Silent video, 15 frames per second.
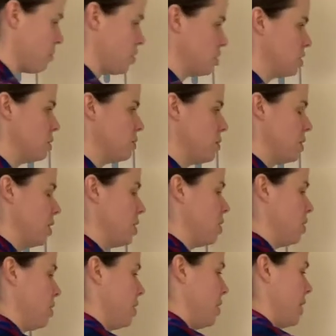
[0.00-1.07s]
you are still working
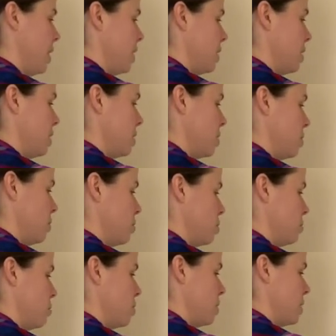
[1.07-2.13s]
on this. So I'm
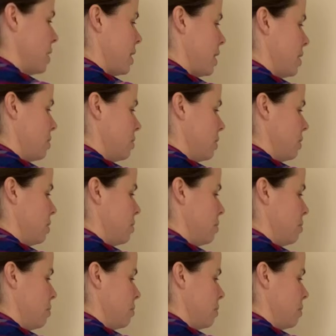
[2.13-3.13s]
just put a title up.